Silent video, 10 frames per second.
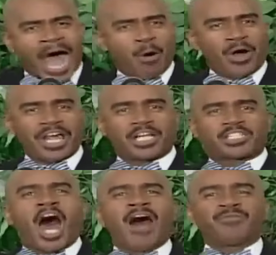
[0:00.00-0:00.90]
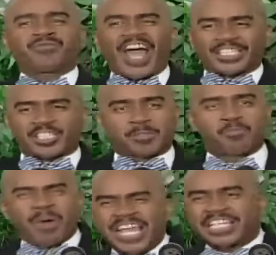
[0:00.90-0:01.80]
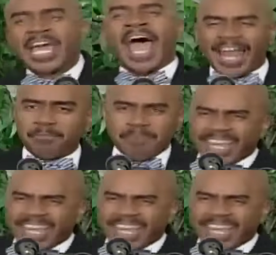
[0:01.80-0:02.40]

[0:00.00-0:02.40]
I want a God that speak and